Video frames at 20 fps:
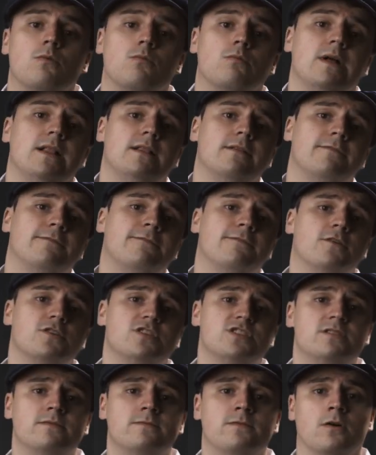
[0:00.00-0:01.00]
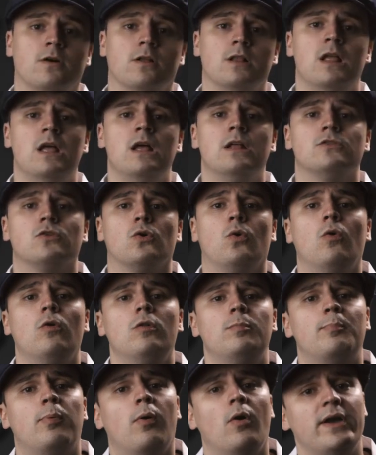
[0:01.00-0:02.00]
Well, first of all, the whole
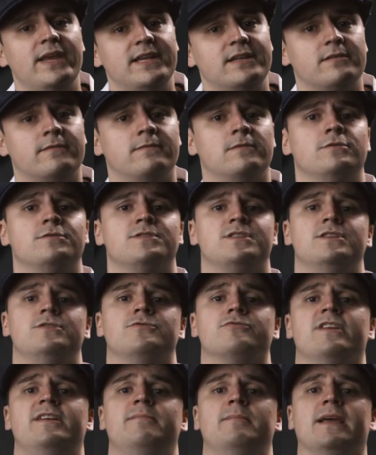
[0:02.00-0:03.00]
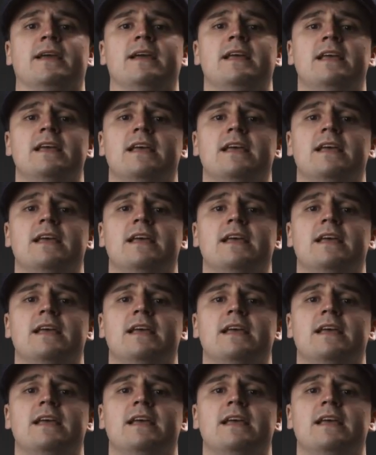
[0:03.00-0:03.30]
point of lucid dreaming